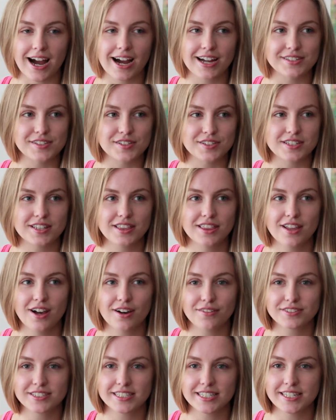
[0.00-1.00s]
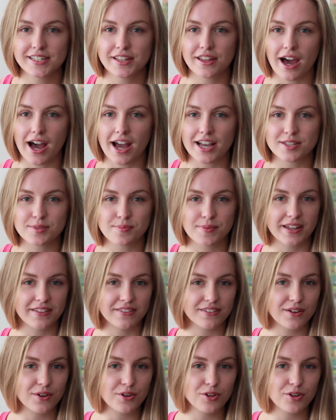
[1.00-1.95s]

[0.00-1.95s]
I just loved it. I spent